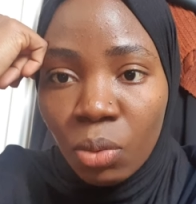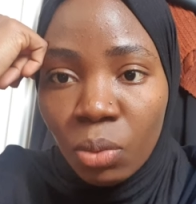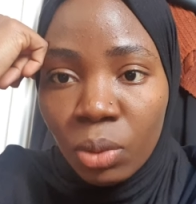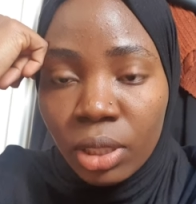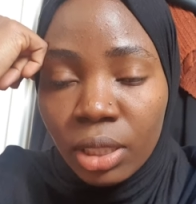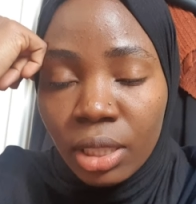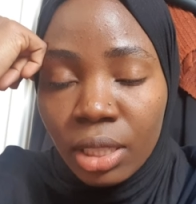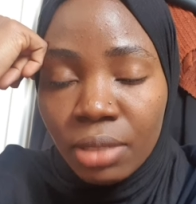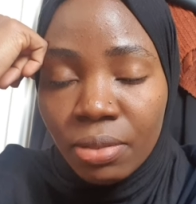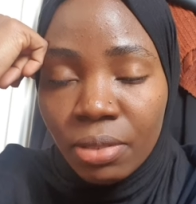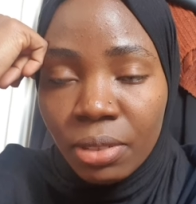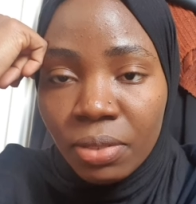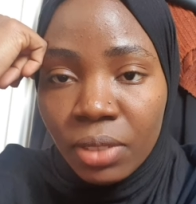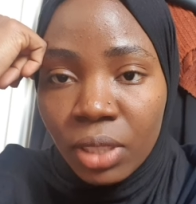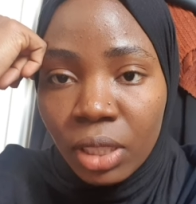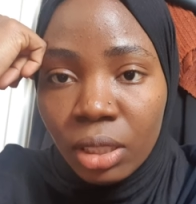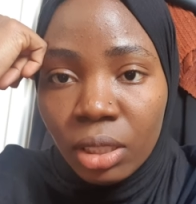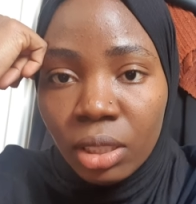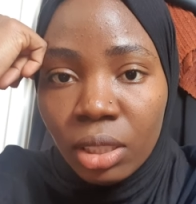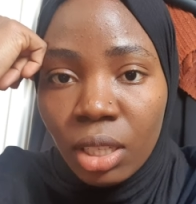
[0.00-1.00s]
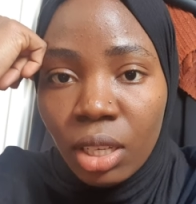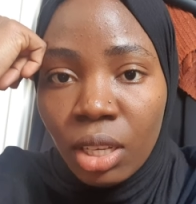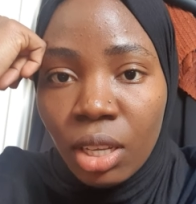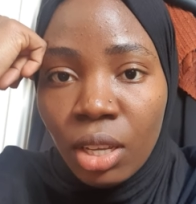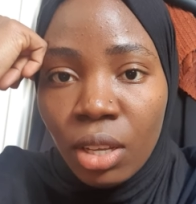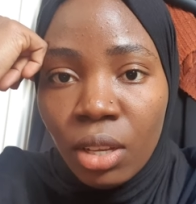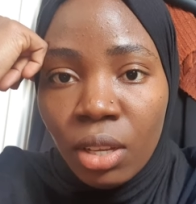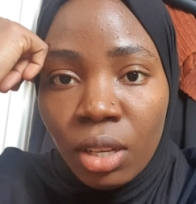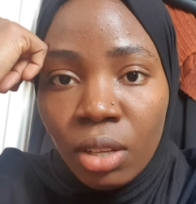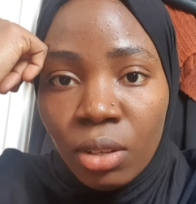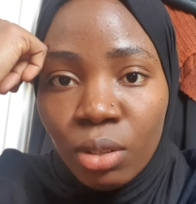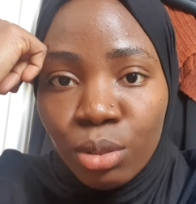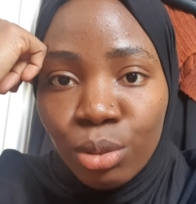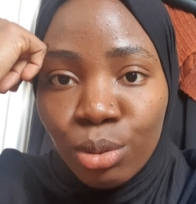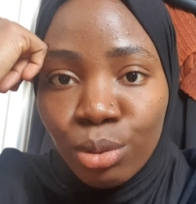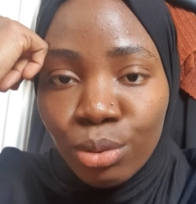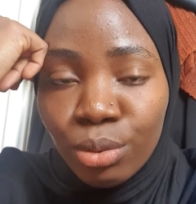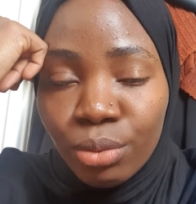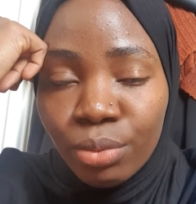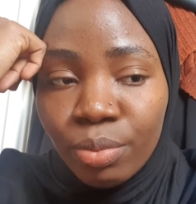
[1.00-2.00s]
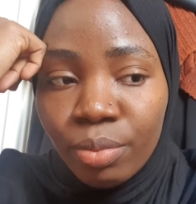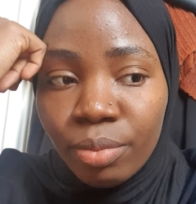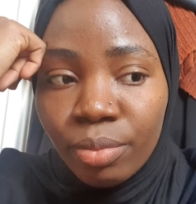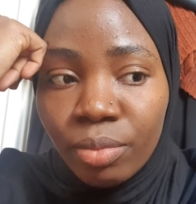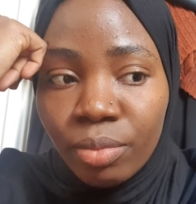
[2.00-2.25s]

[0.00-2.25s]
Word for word: What day is 15th? So